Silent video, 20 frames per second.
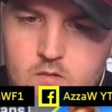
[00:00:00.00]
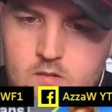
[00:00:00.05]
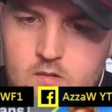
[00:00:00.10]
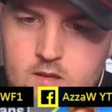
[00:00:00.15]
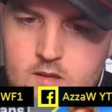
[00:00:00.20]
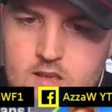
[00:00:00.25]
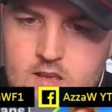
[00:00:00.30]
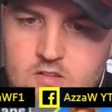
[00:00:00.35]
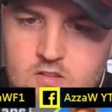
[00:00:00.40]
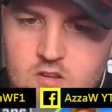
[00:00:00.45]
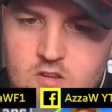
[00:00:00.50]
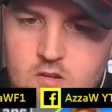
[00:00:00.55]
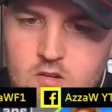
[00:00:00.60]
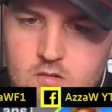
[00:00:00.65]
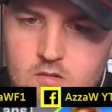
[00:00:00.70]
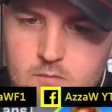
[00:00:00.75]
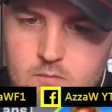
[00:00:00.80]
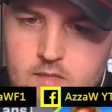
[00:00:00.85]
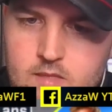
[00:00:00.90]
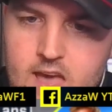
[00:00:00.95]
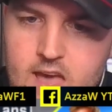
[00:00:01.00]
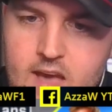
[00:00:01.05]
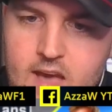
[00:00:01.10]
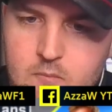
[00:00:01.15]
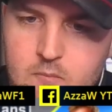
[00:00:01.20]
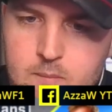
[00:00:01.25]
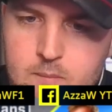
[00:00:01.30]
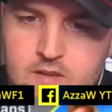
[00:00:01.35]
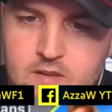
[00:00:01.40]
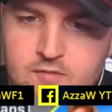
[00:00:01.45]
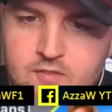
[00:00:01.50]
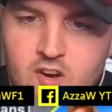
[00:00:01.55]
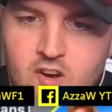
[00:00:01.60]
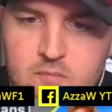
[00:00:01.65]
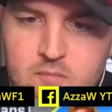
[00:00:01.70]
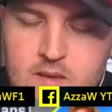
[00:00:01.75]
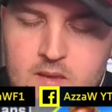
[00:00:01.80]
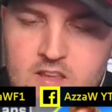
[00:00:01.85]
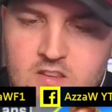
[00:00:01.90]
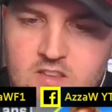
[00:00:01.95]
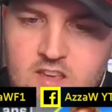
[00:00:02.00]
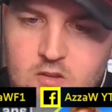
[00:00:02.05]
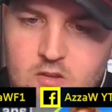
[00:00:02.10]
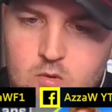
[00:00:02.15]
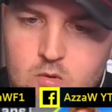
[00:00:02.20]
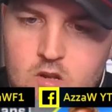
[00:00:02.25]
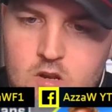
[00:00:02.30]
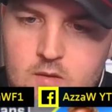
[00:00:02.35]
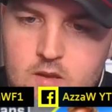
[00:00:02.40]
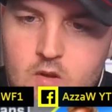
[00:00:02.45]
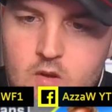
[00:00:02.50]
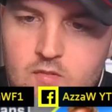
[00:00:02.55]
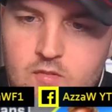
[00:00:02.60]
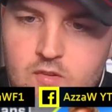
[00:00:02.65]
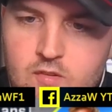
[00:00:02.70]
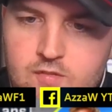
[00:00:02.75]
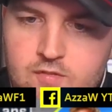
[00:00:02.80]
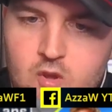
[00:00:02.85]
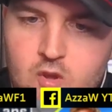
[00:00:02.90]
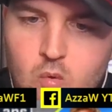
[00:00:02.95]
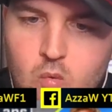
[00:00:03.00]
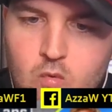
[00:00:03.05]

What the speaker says: is there. P5, P6. We're going to go in for fuel